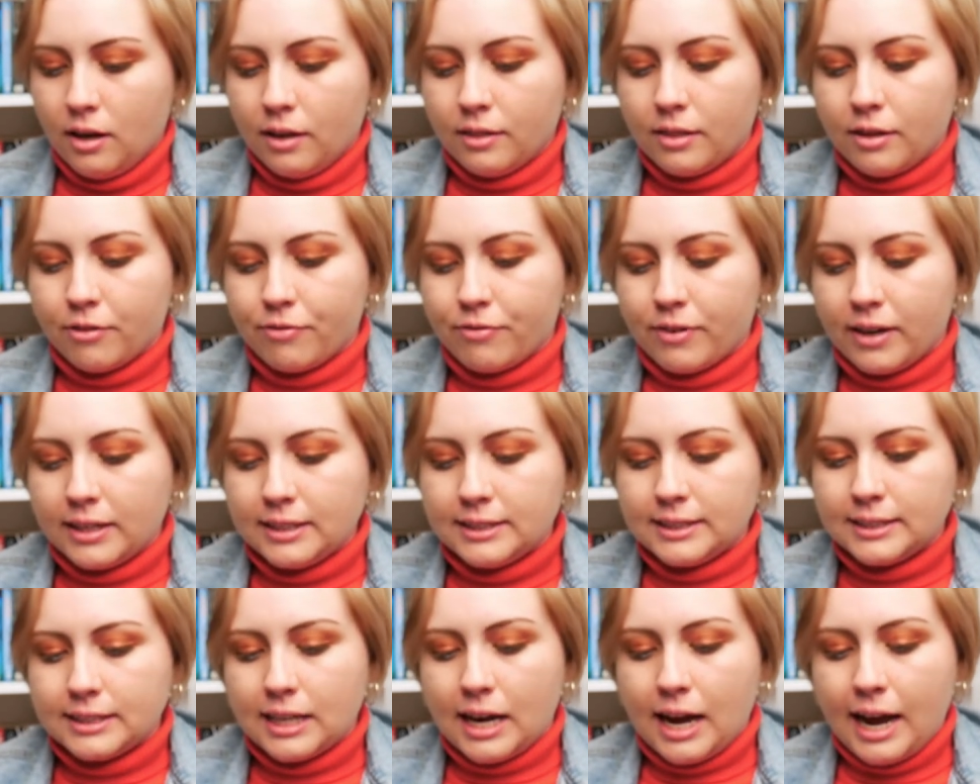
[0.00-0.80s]
The
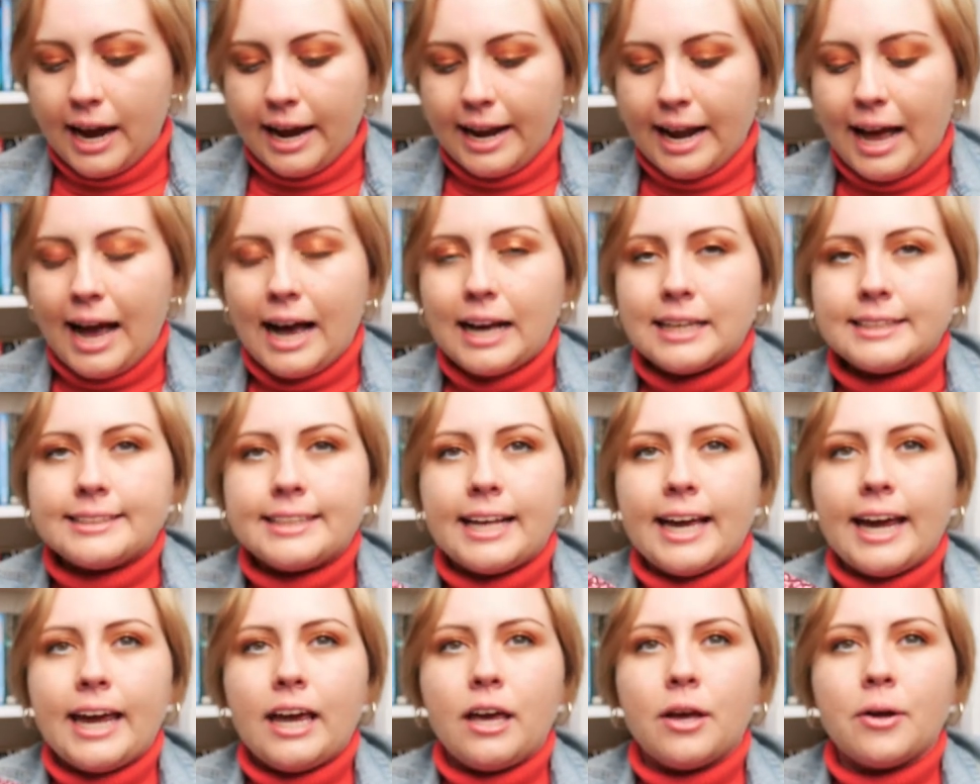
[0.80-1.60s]
front side has
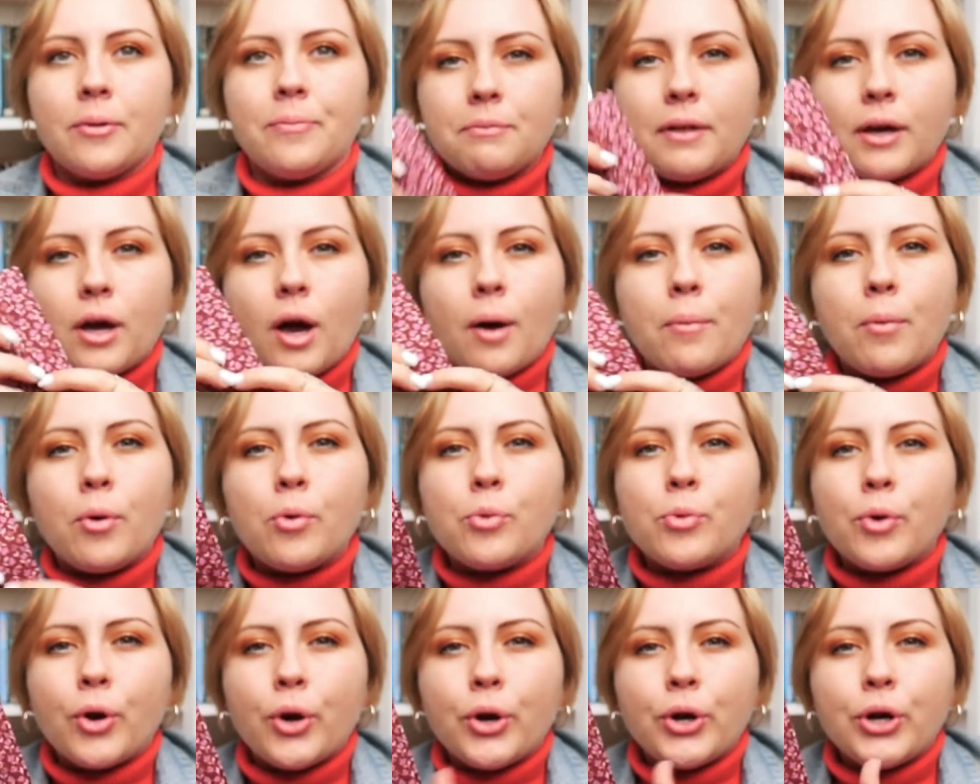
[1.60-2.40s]
like like a
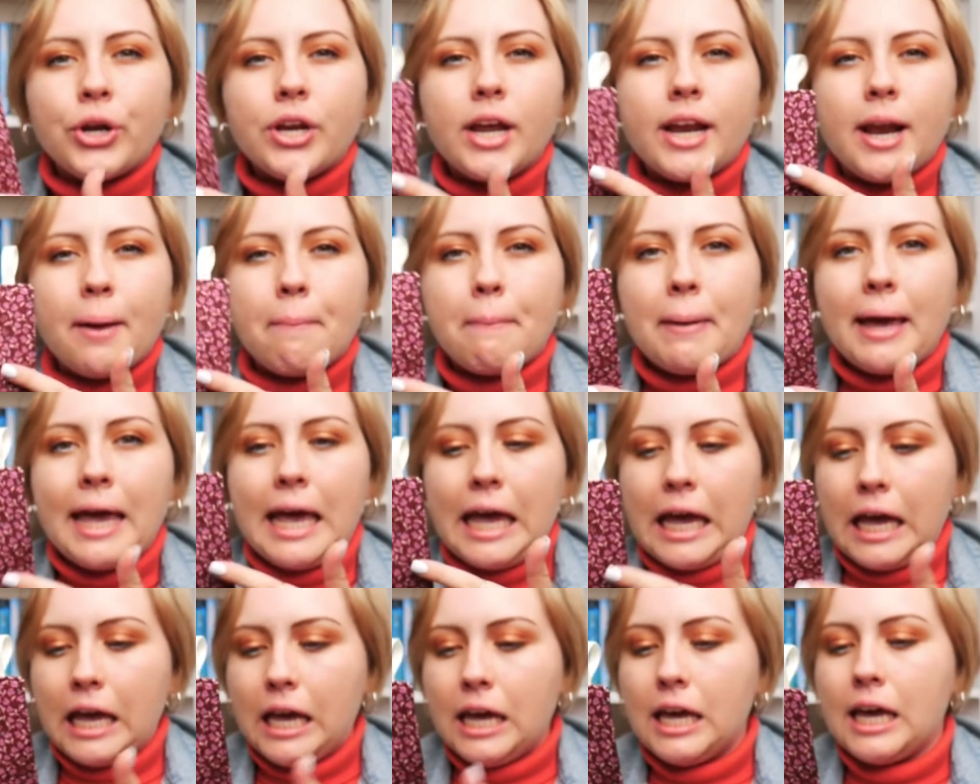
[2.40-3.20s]
maroon and a
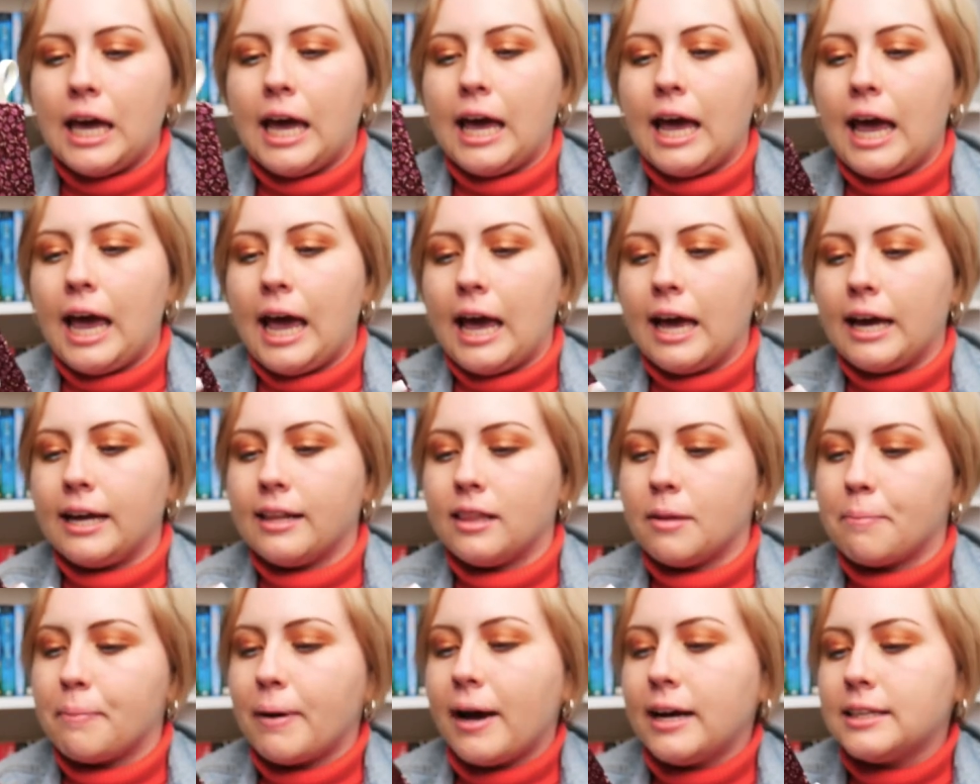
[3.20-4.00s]
pink, and
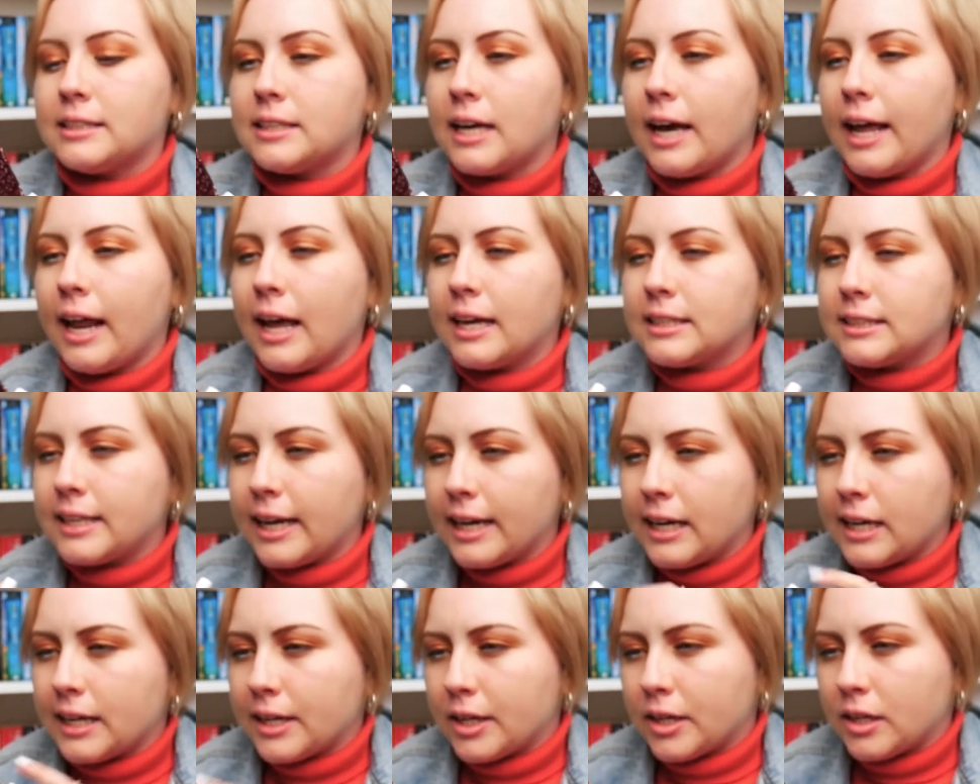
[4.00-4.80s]
the back side has
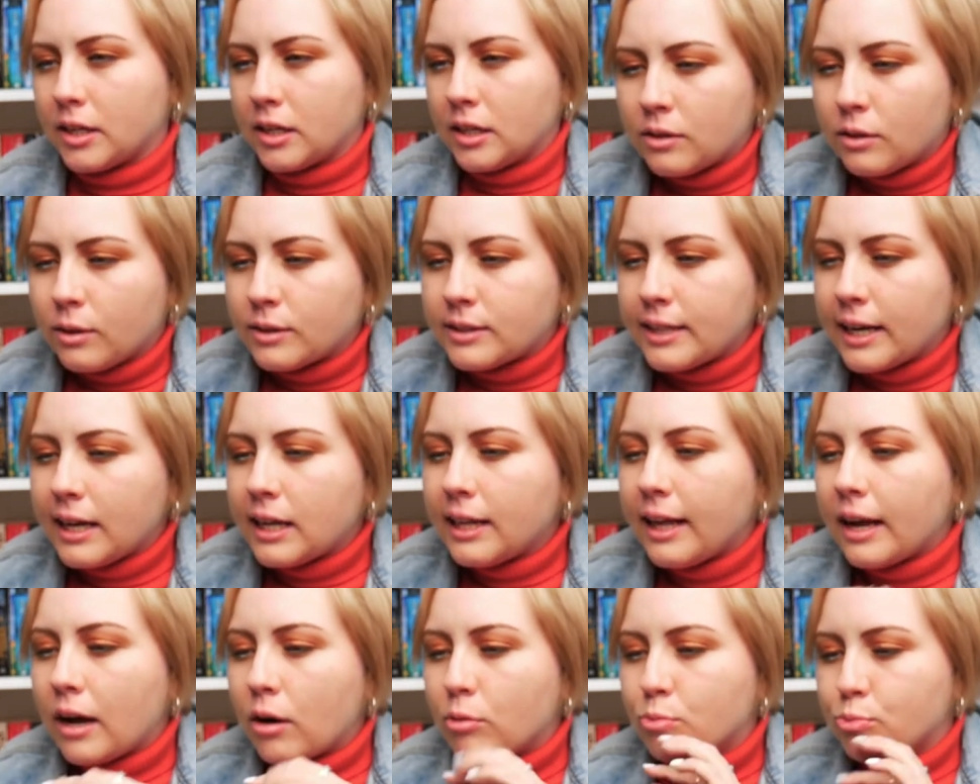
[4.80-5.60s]
like a looks like a,
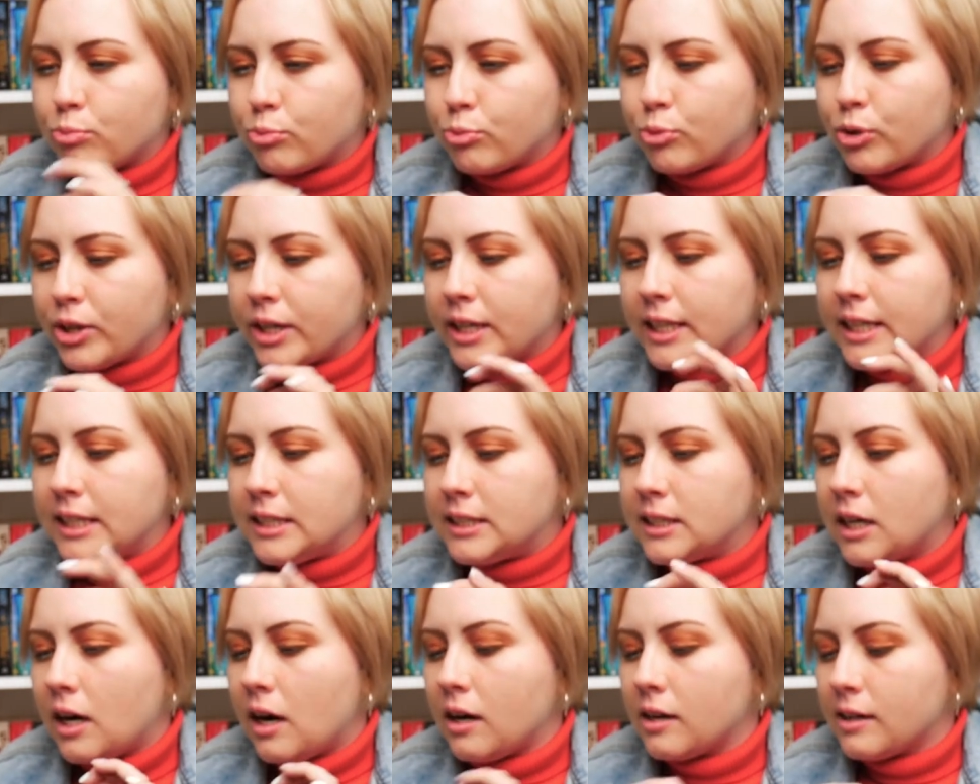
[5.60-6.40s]
like a really
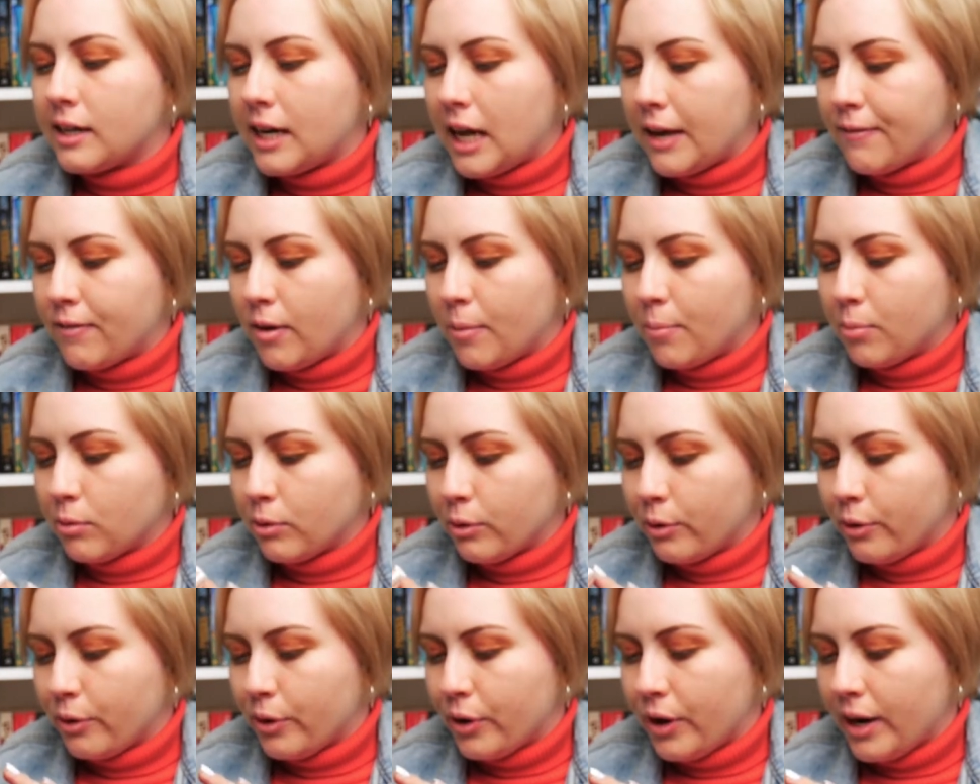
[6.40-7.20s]
dark navy
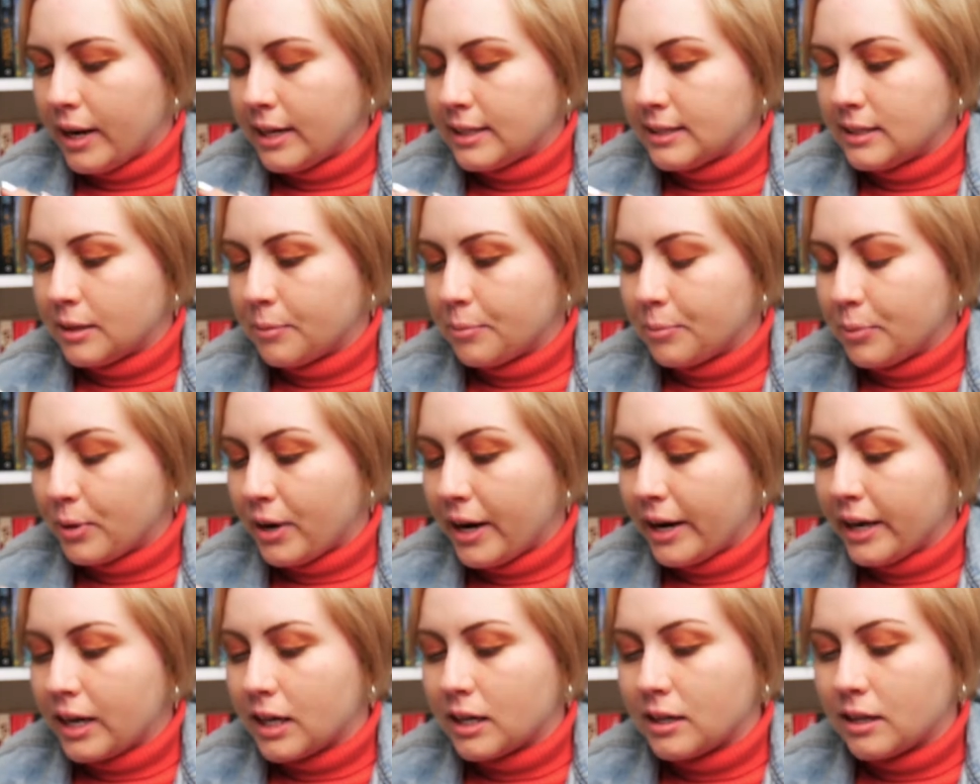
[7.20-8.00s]
blue and some
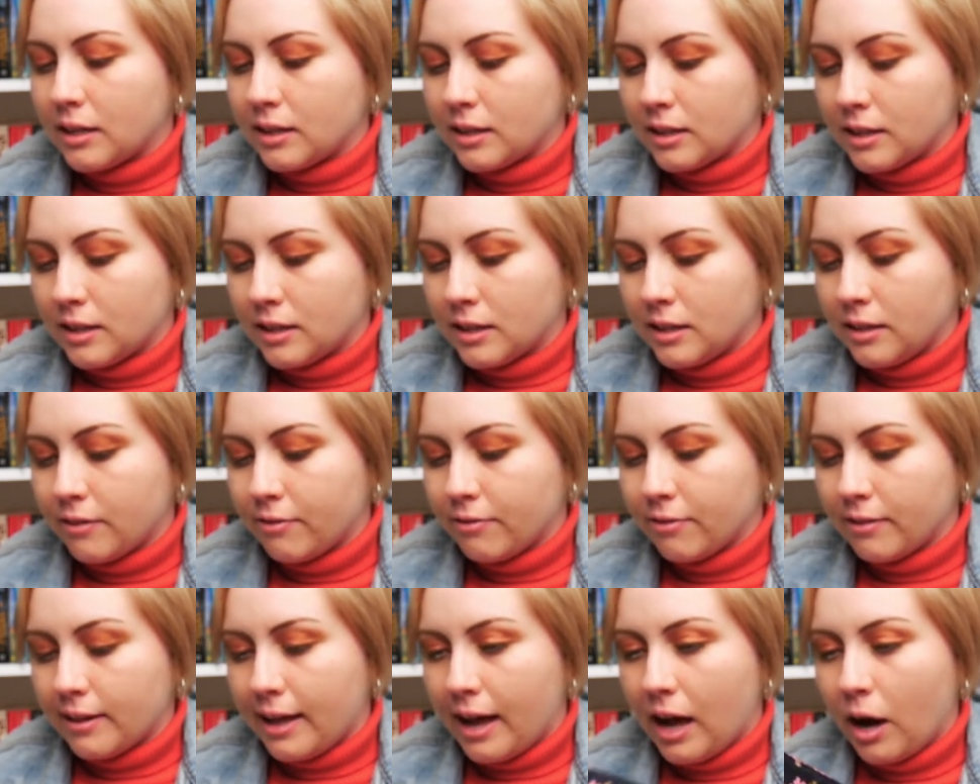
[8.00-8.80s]
bright coloured
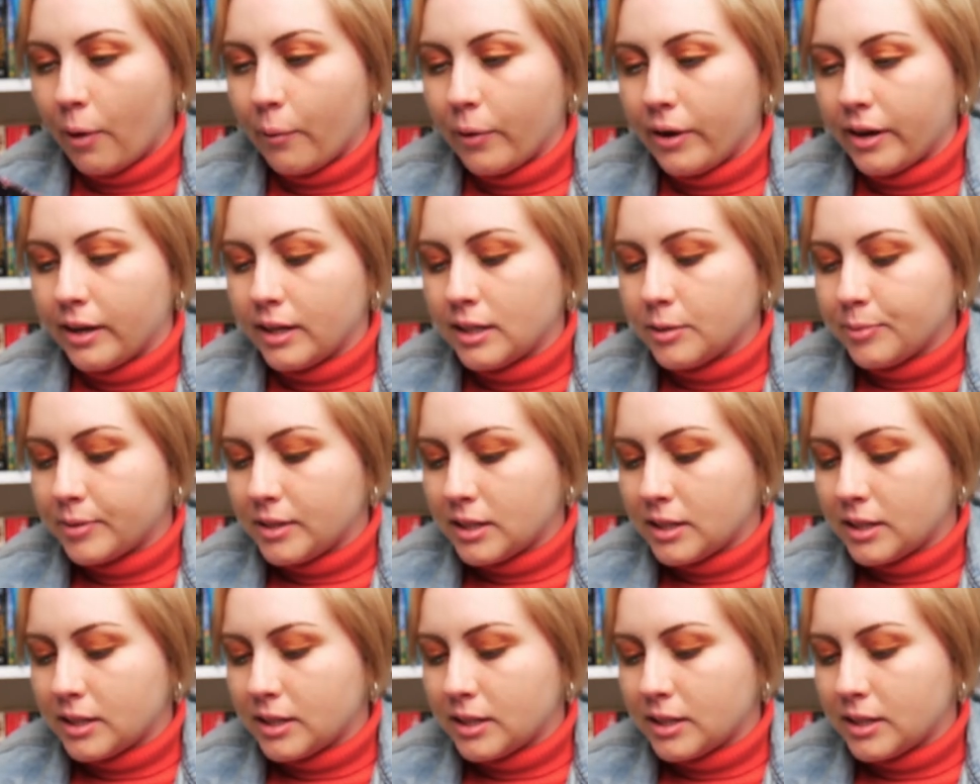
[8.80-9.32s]
flowers.